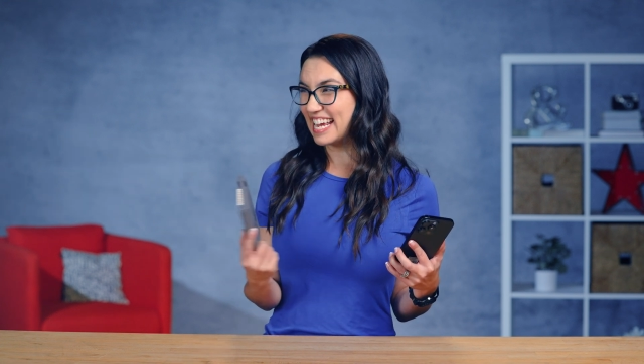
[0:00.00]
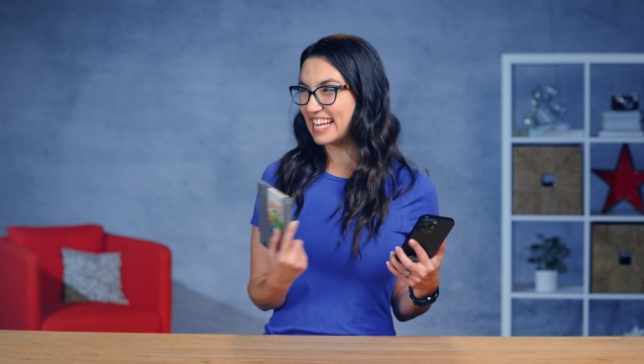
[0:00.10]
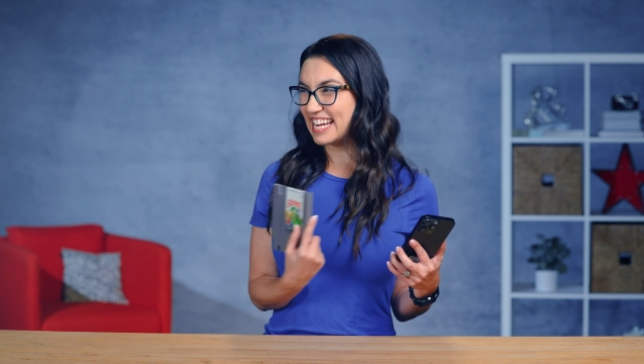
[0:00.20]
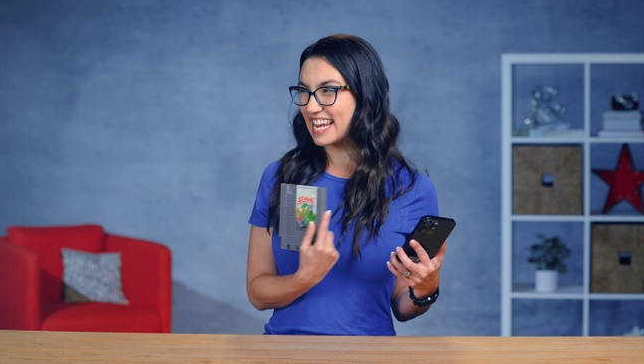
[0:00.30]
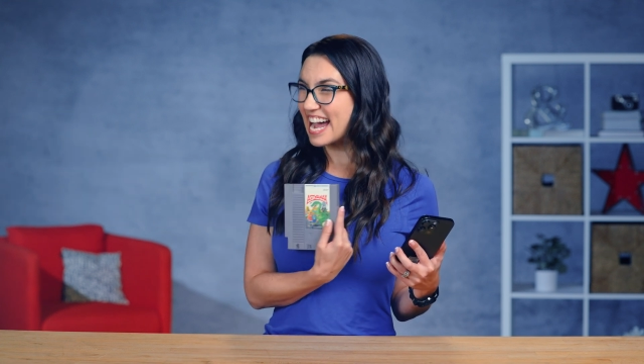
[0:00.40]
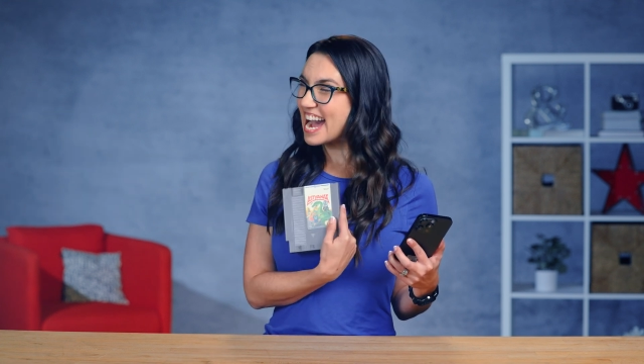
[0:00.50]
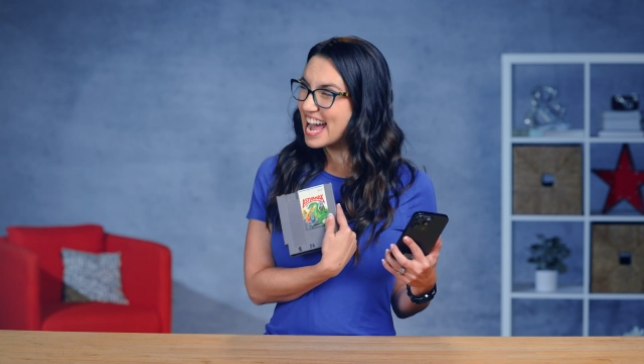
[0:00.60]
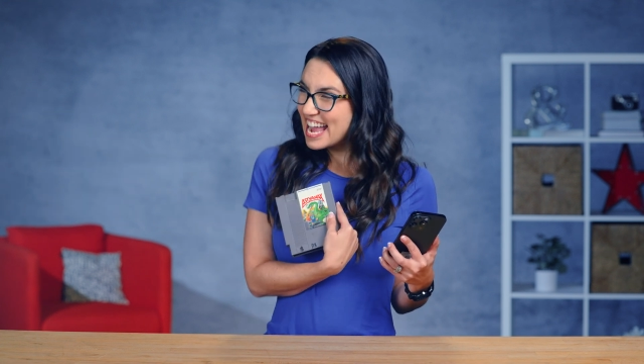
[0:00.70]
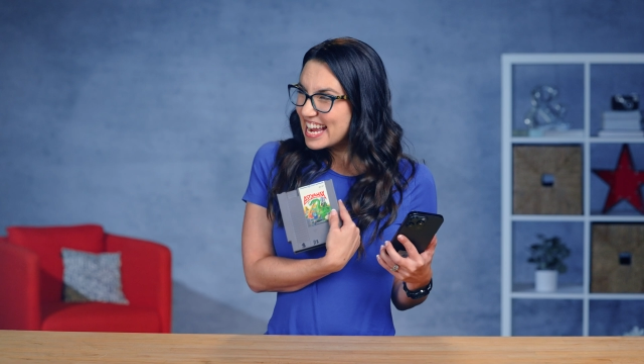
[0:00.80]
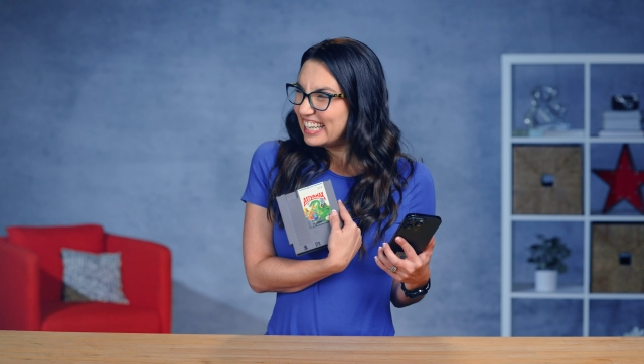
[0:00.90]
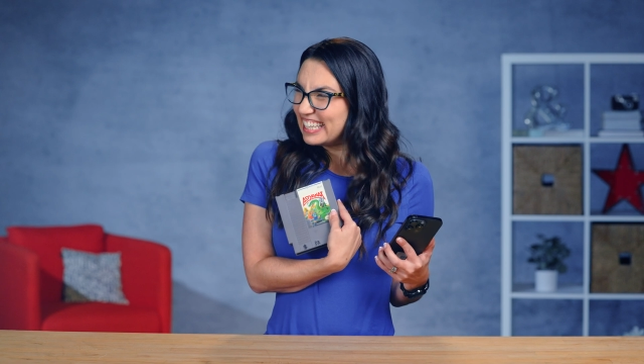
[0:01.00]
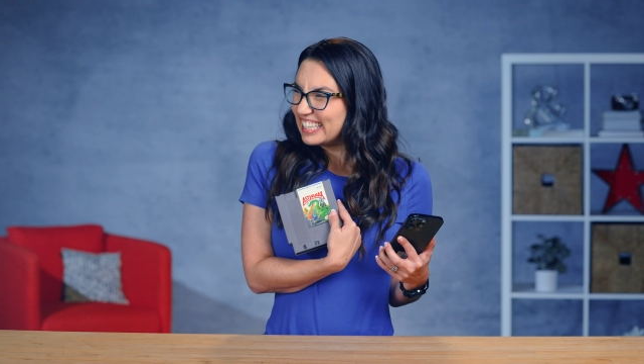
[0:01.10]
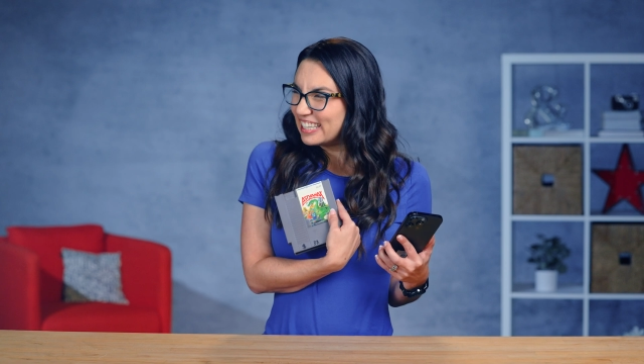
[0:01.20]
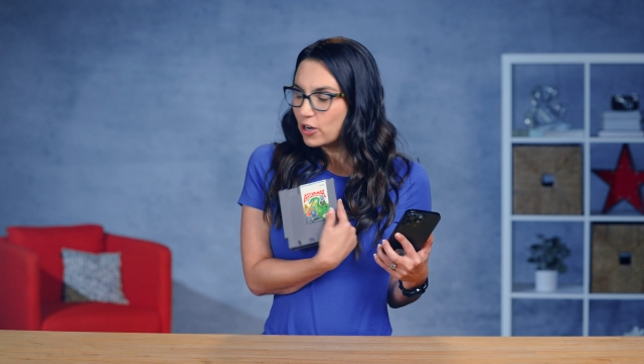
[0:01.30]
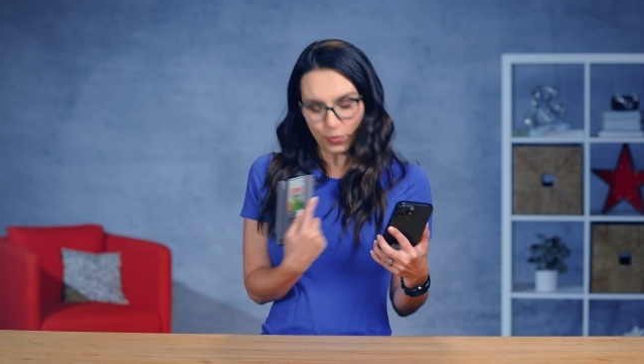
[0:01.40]
eighty-nine?
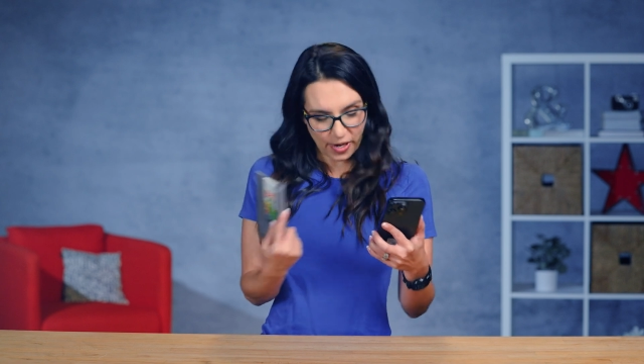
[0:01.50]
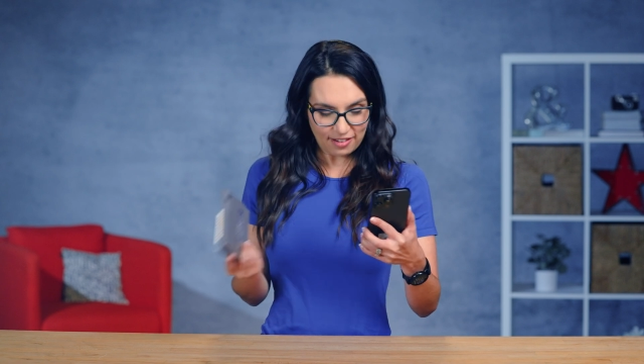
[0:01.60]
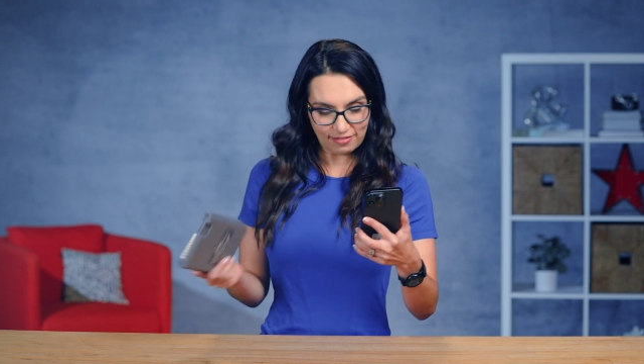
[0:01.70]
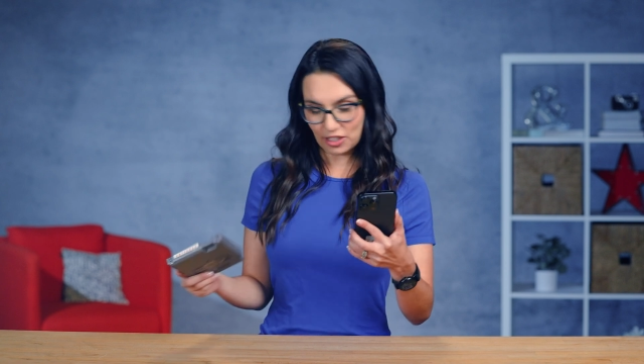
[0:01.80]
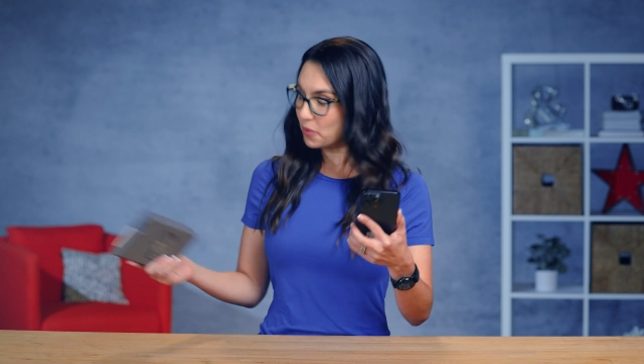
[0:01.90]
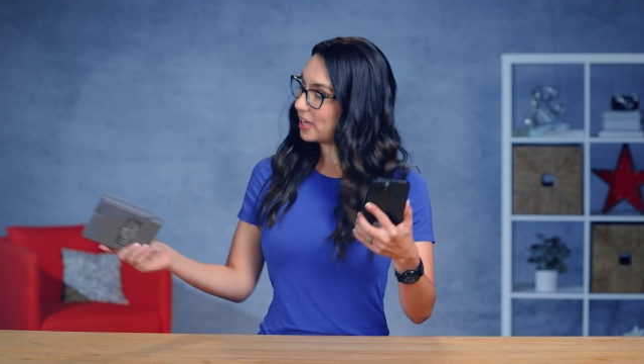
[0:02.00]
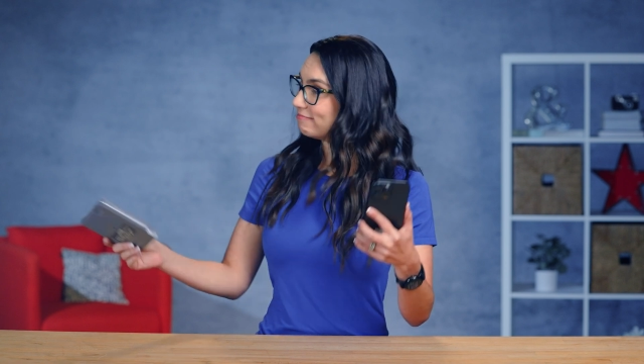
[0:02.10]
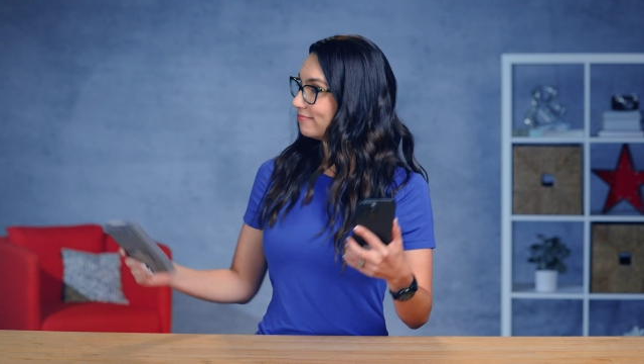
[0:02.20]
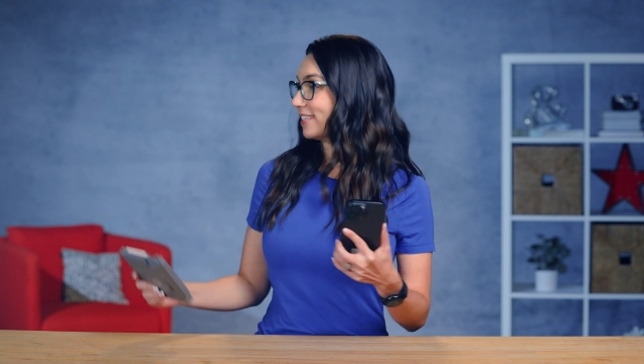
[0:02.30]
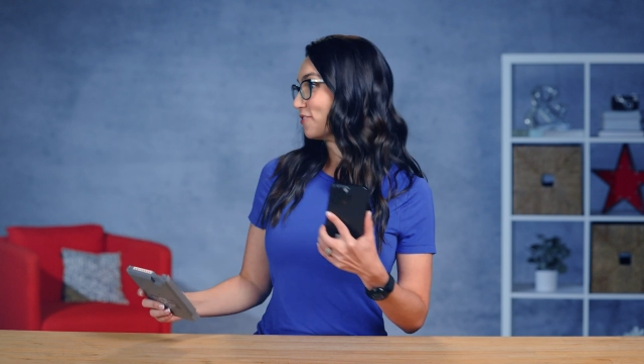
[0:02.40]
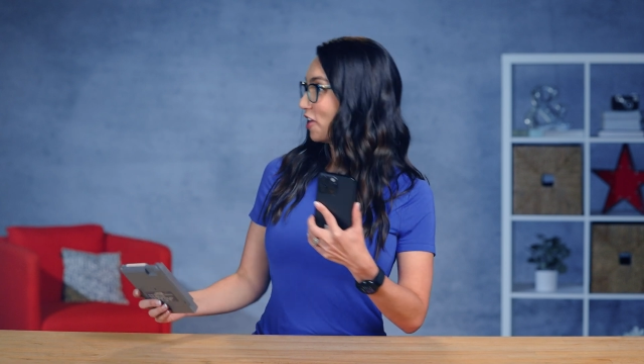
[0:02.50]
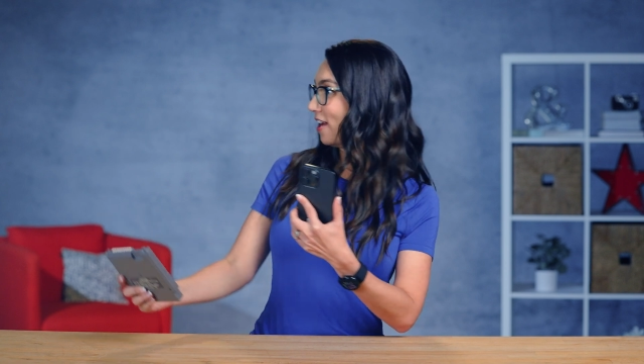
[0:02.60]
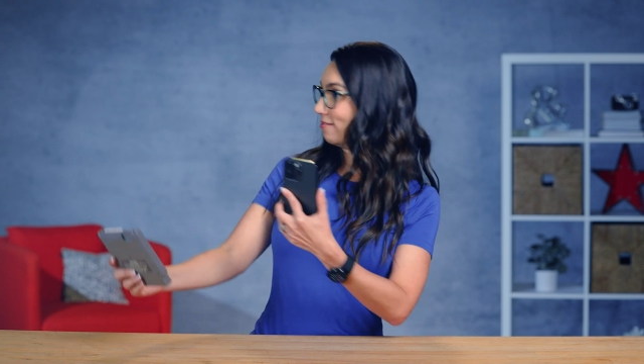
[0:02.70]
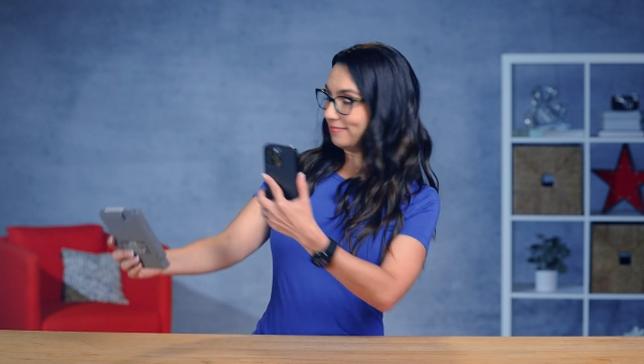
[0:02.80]
Oh wait, you know what? Let's find